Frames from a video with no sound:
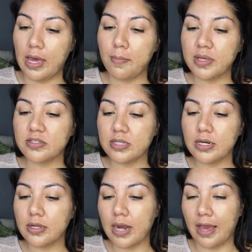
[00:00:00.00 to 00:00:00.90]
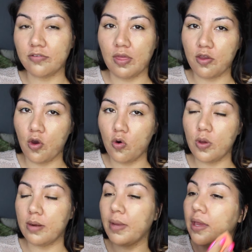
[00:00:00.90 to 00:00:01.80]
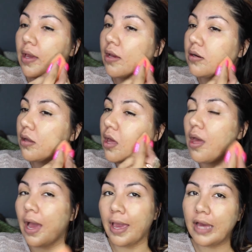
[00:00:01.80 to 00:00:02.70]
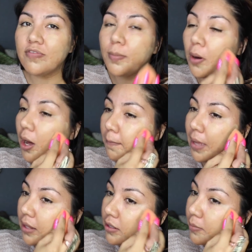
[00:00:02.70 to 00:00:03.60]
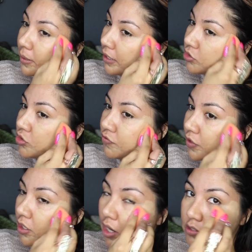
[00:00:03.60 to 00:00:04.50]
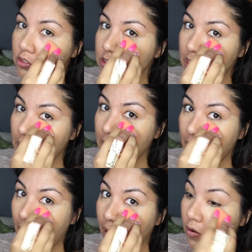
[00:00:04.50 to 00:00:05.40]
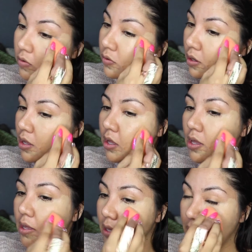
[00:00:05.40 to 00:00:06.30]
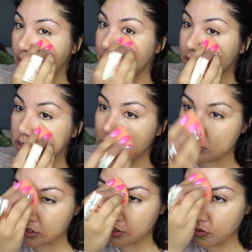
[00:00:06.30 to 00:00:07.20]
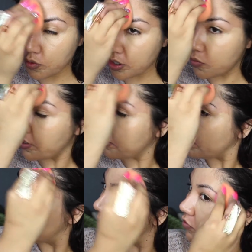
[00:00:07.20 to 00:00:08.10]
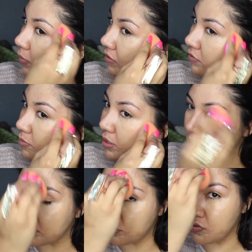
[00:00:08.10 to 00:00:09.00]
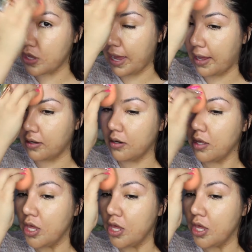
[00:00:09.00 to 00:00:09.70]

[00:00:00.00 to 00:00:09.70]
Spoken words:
I'm mixing it as I go in my hand. I have a pop palette, but I just forgot to take it out. It is easier to work with and less messy because you can,